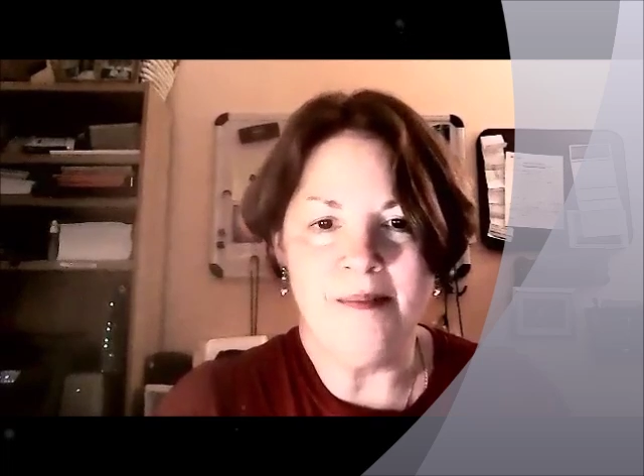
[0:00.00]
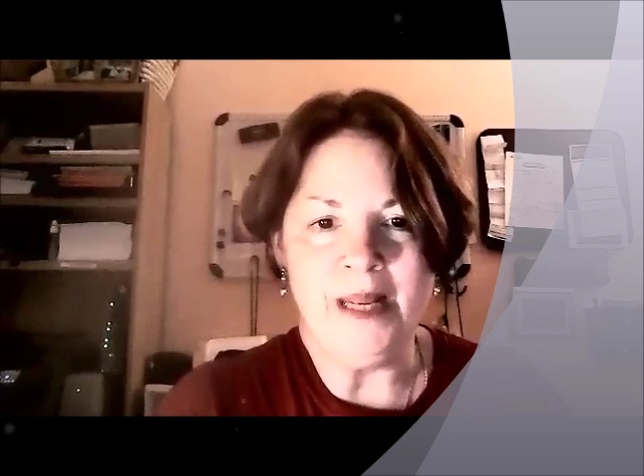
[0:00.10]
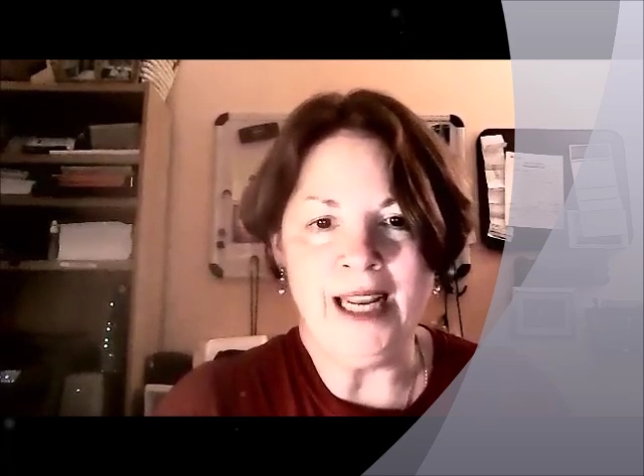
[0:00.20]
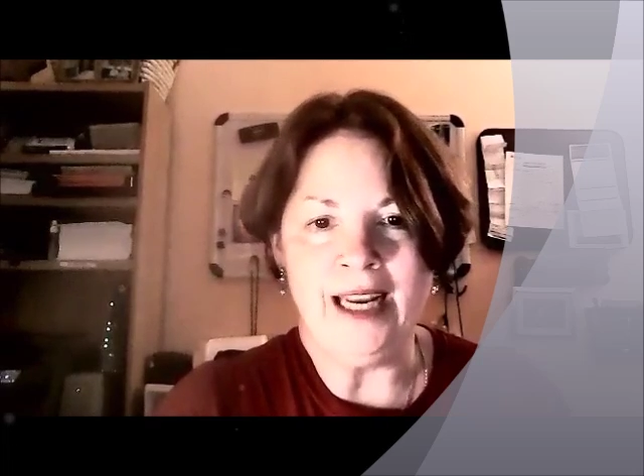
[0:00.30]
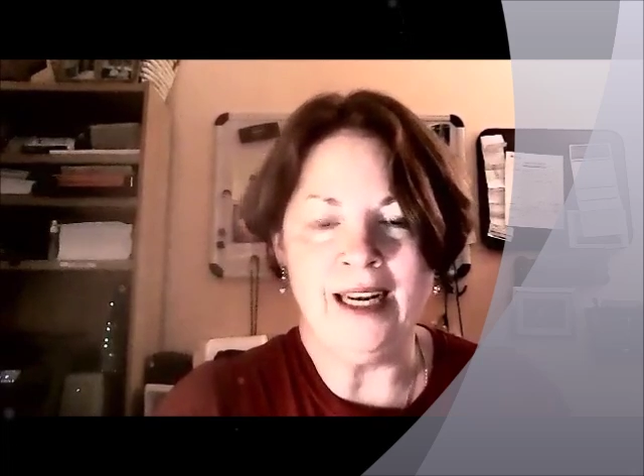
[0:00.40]

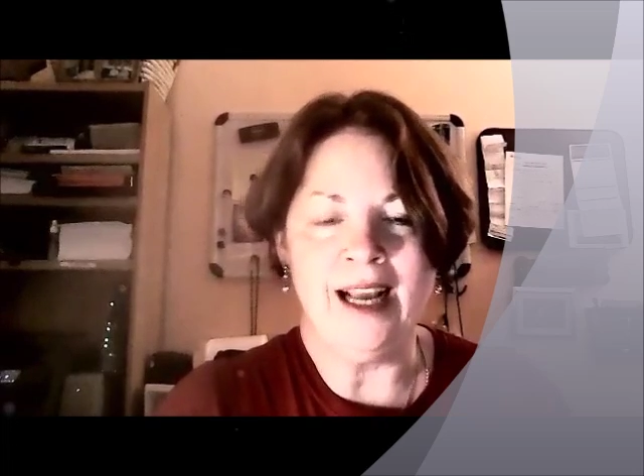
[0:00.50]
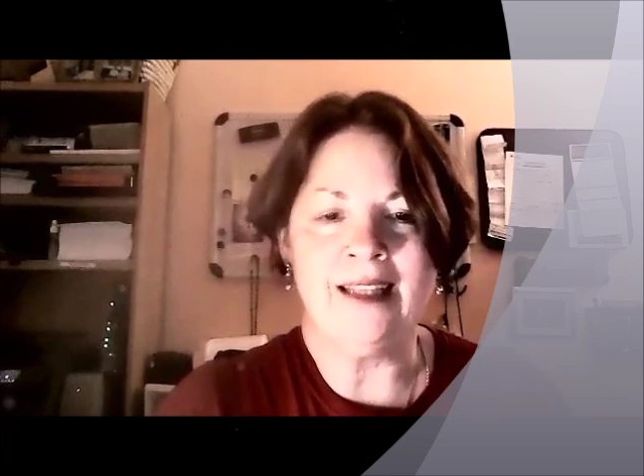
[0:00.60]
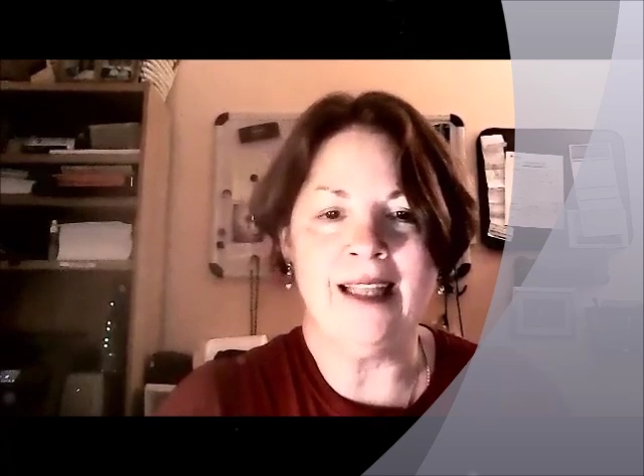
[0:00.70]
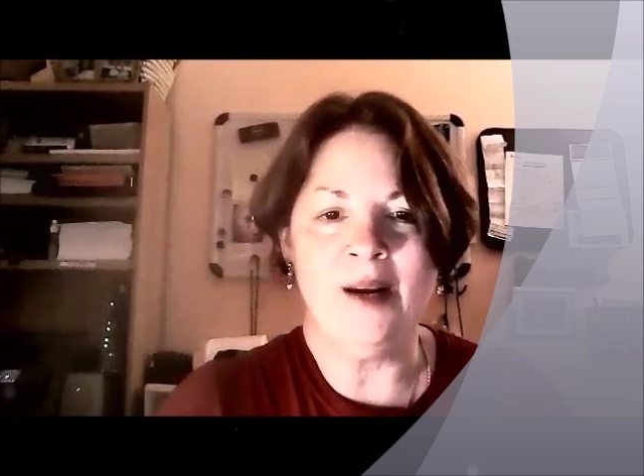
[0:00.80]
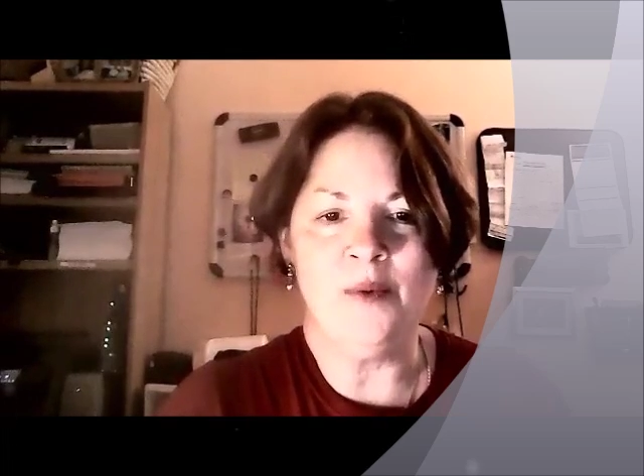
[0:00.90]
being, not
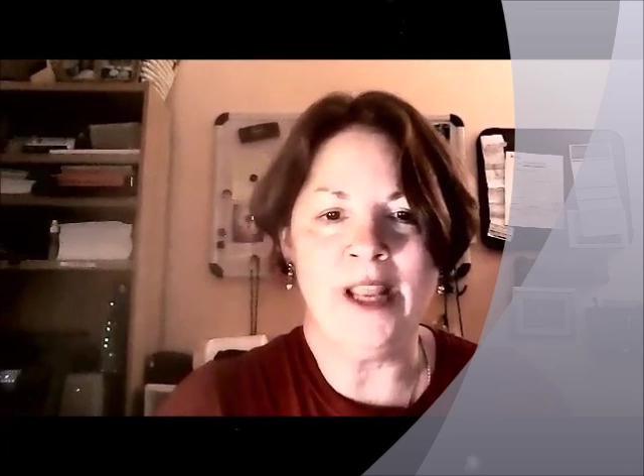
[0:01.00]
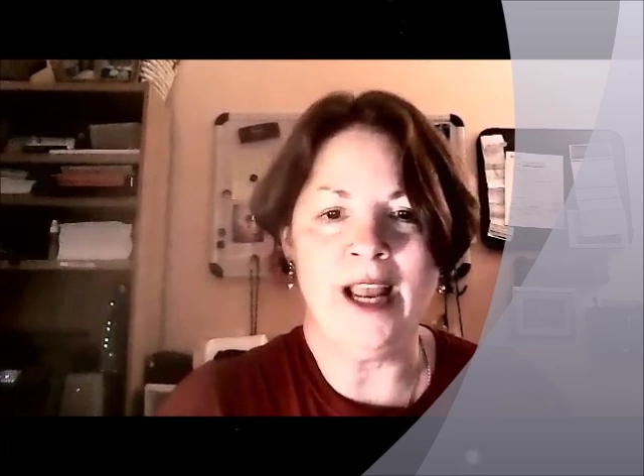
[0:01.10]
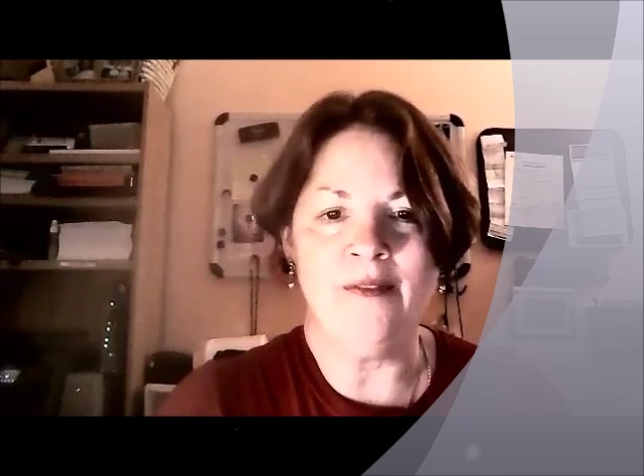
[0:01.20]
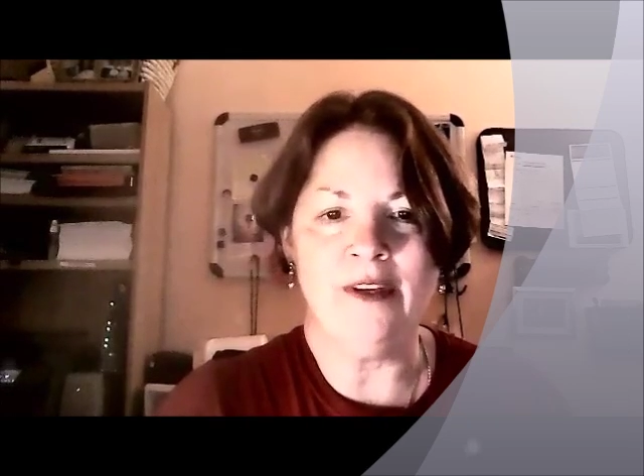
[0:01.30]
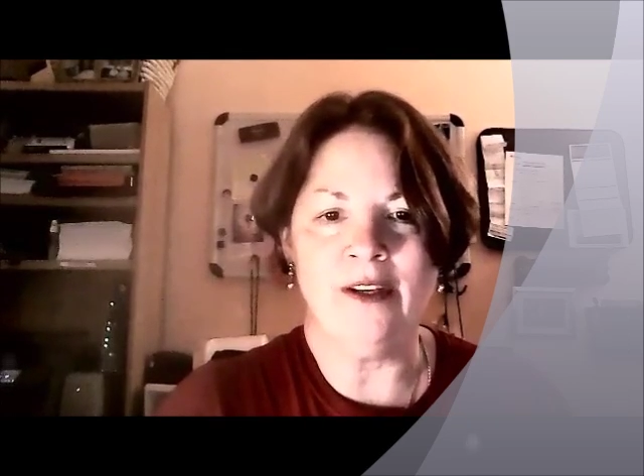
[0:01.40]
that we
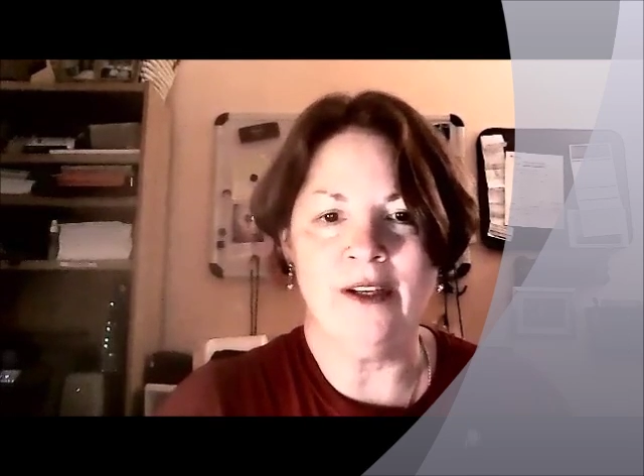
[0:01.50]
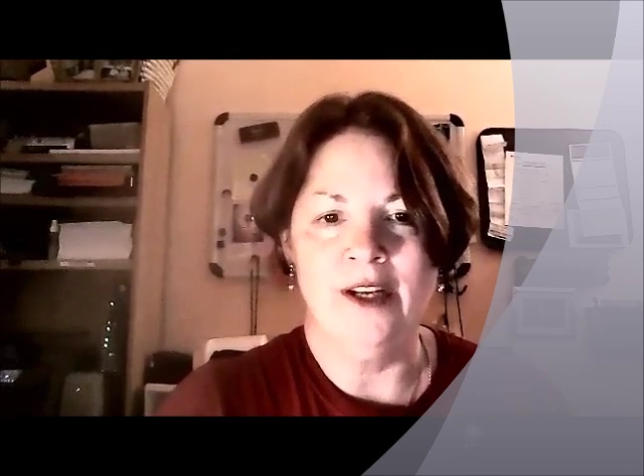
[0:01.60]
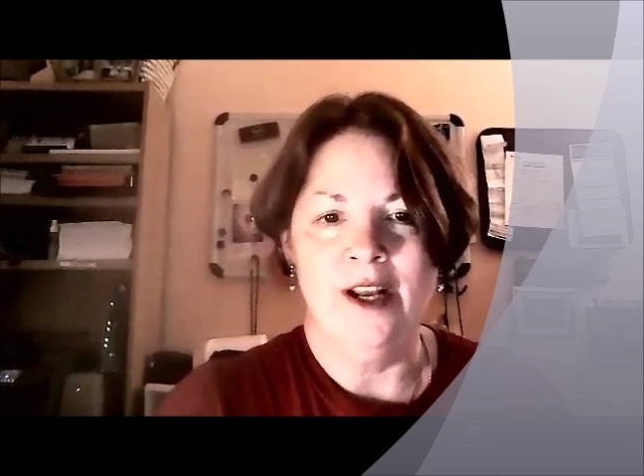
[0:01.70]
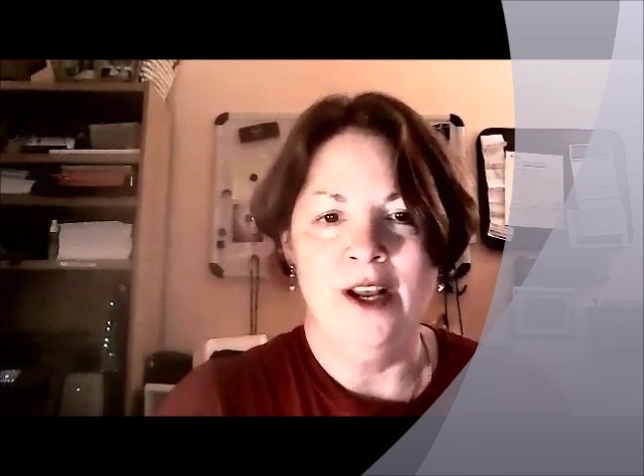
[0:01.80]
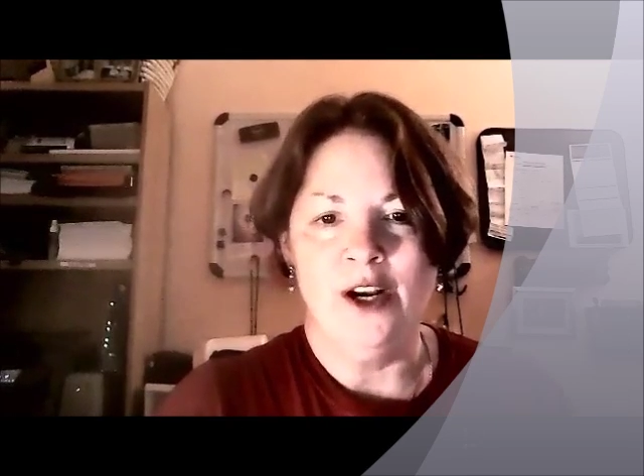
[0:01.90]
have to
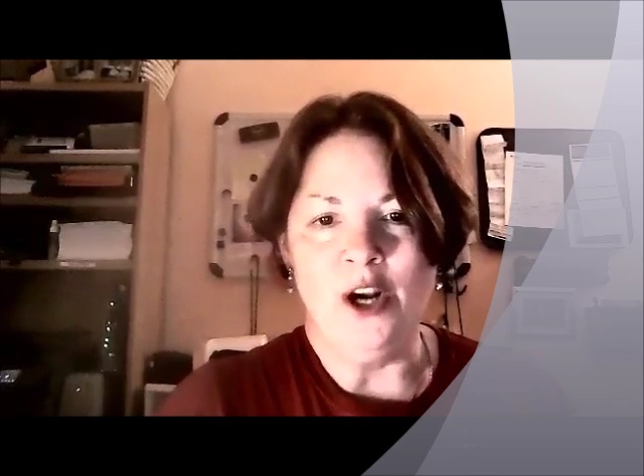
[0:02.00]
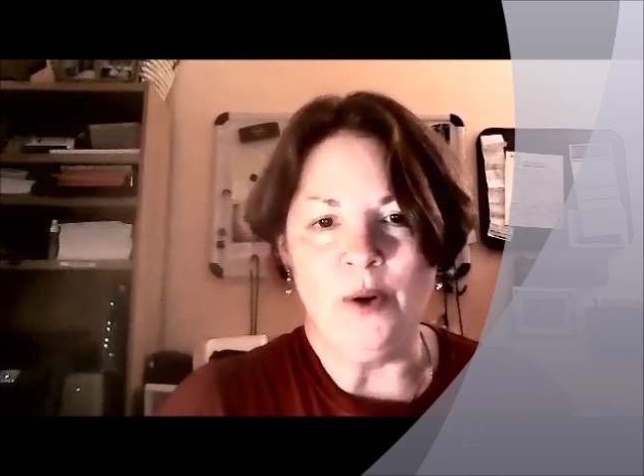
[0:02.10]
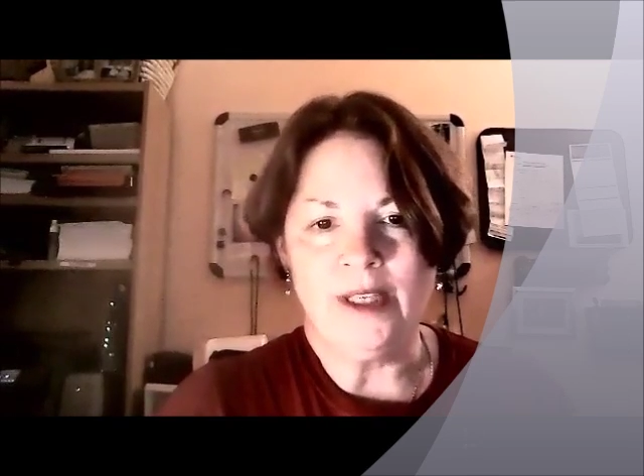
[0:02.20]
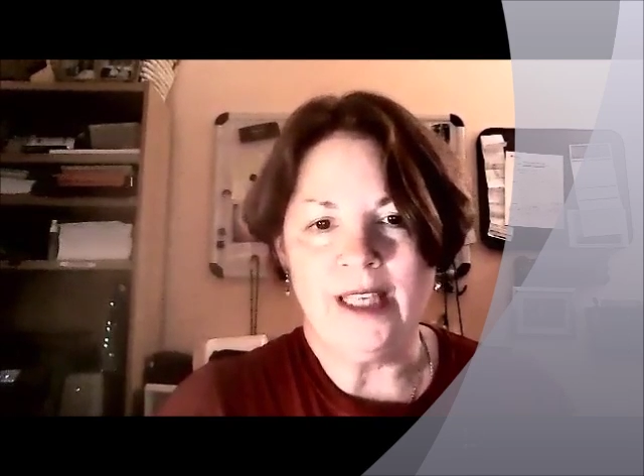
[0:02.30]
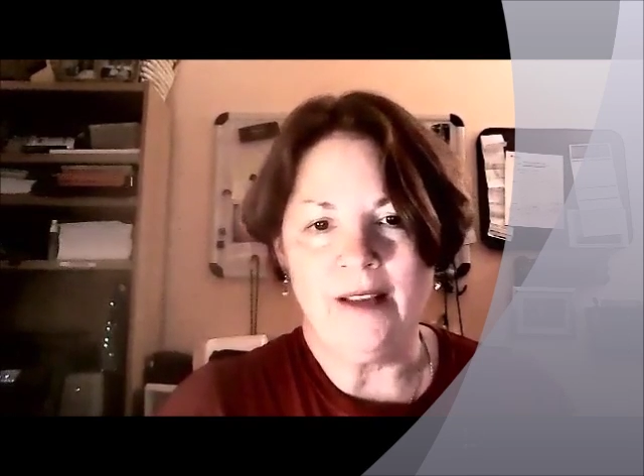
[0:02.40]
know
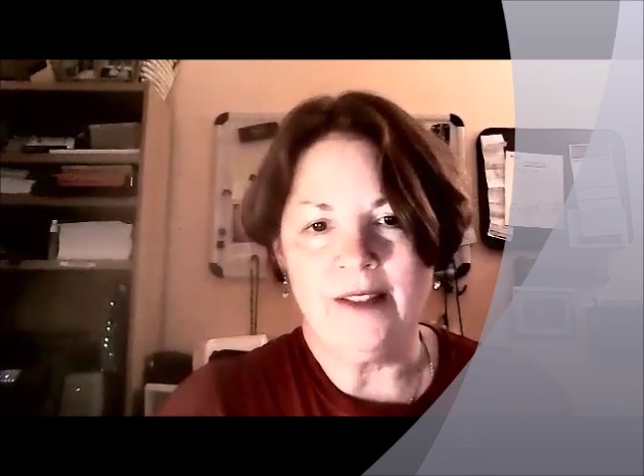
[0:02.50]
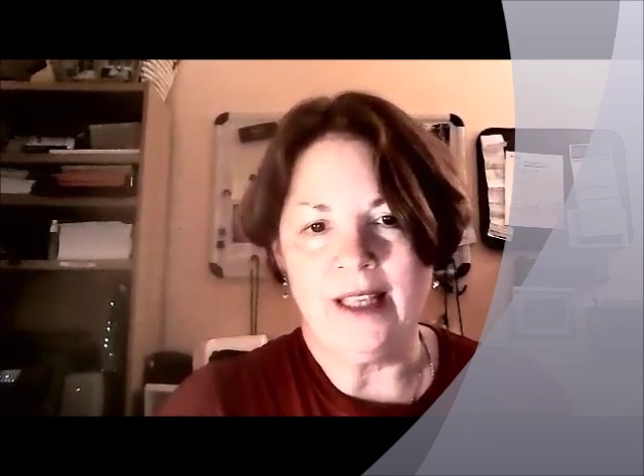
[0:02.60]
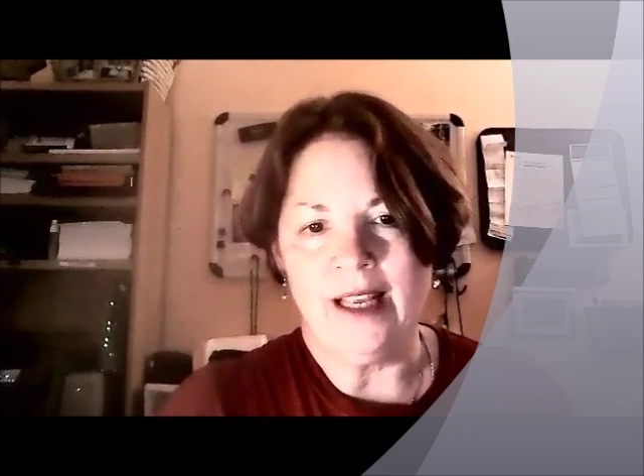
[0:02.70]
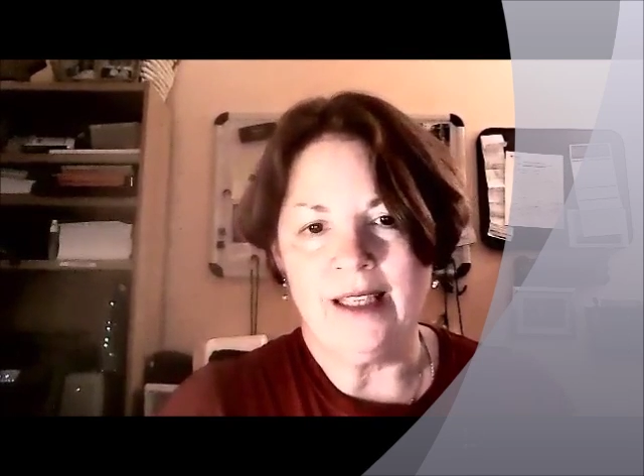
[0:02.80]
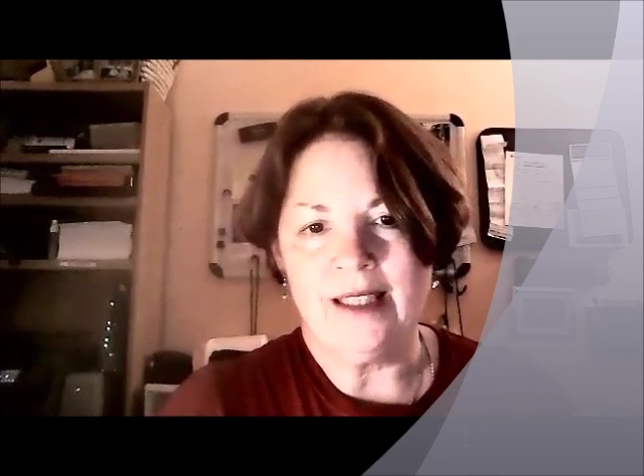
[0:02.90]
ourselves
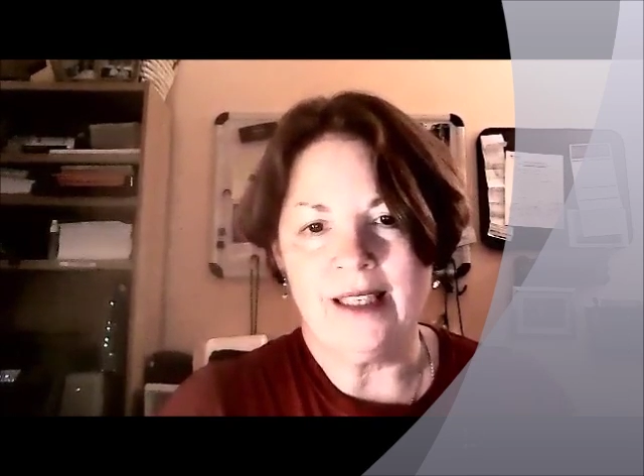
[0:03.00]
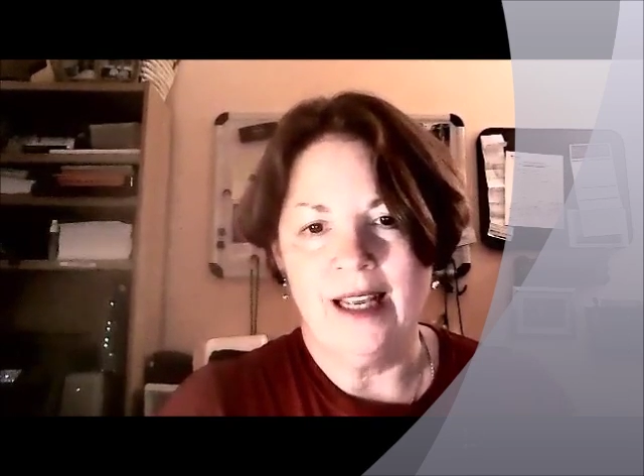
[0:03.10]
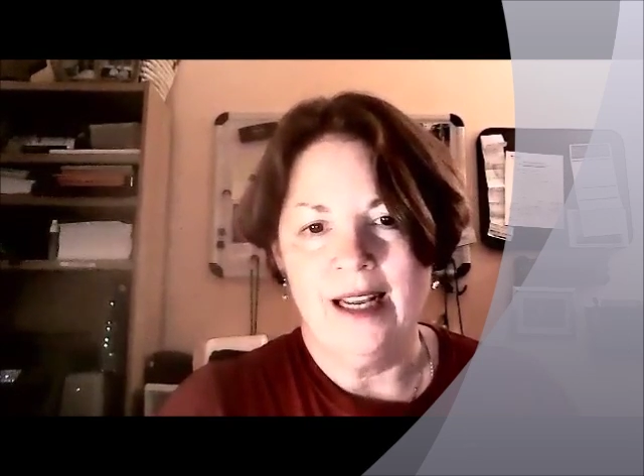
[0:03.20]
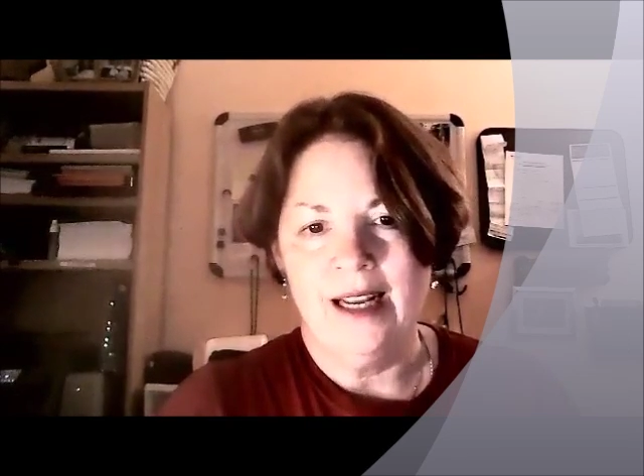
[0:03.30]
as